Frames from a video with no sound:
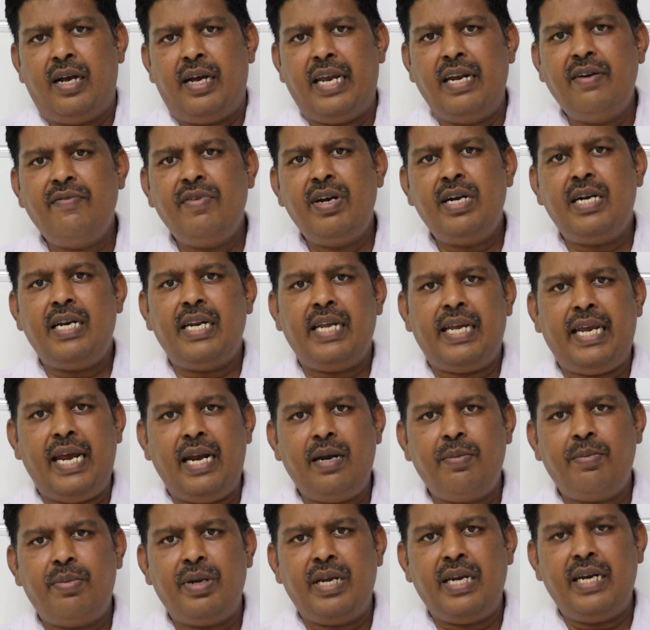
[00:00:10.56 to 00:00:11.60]
Inventory
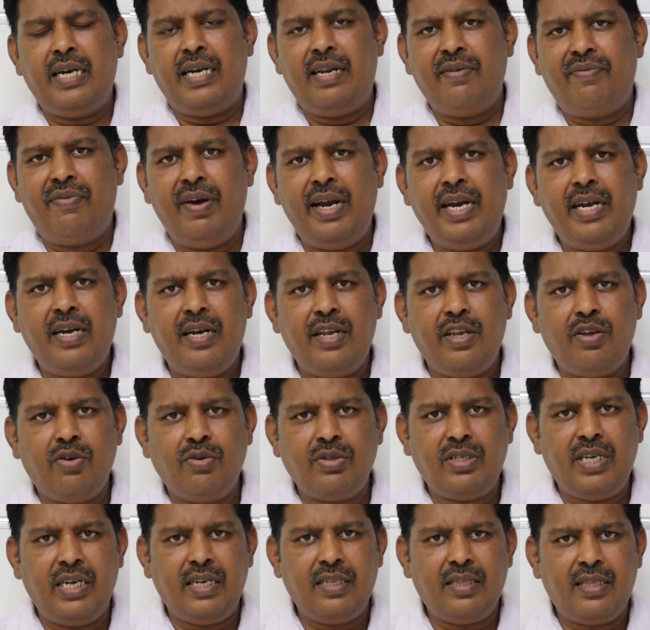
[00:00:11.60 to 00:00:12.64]
can be defined
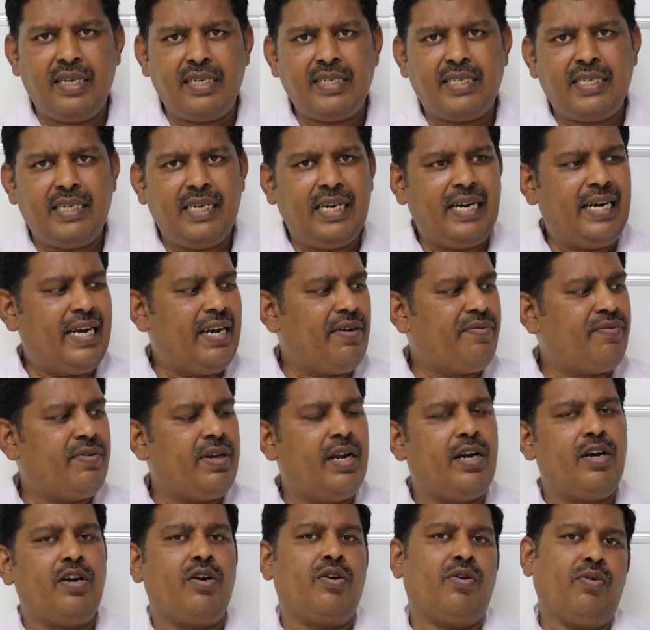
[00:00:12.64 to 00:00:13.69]
using this
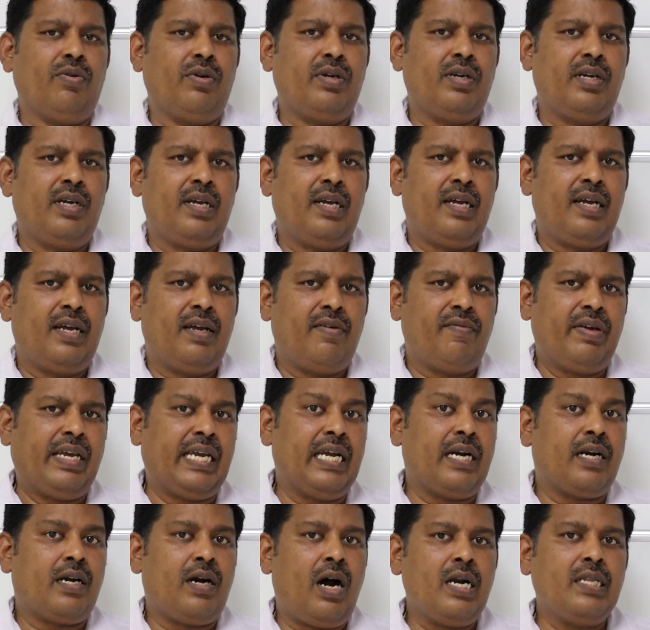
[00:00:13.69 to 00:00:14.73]
left-hand rule. We
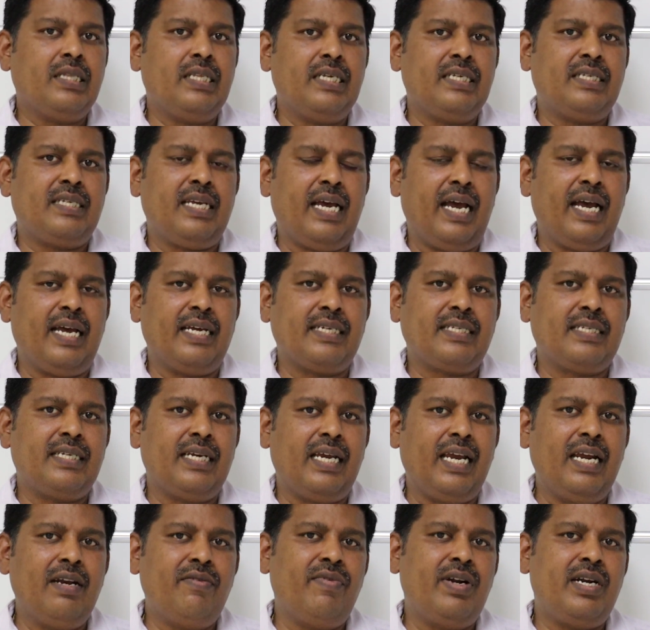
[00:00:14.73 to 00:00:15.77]
can call this
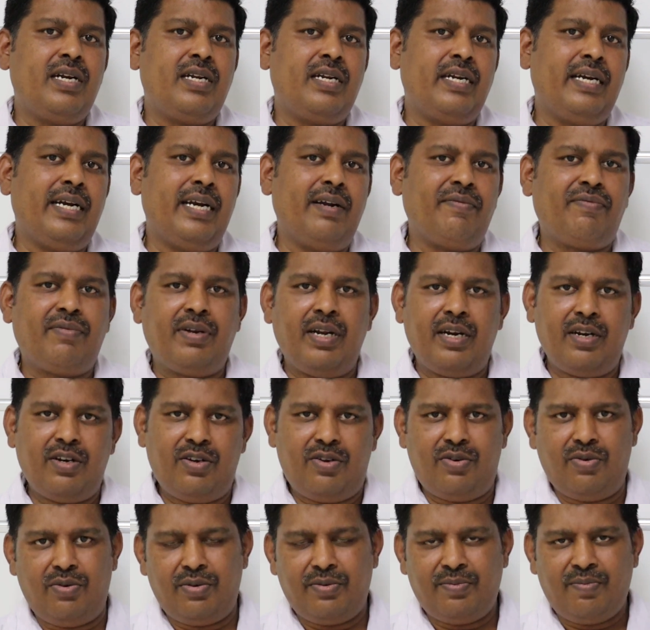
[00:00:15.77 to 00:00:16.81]
as inventory
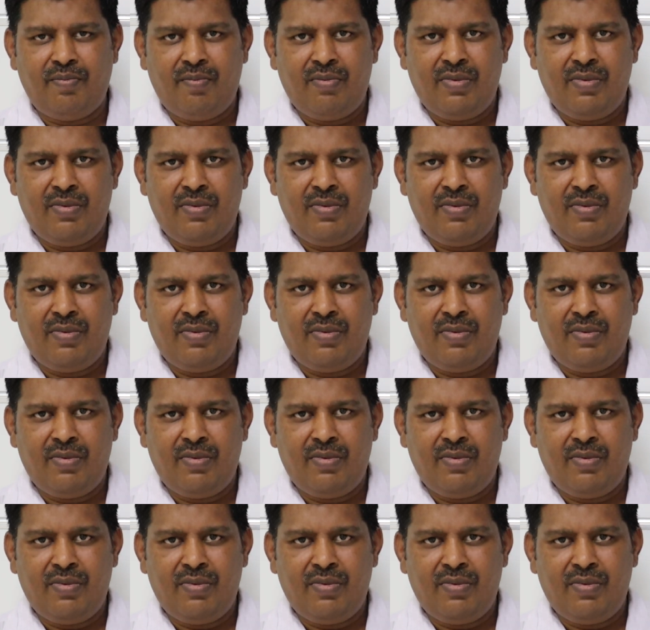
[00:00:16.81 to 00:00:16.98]
left-hand rule.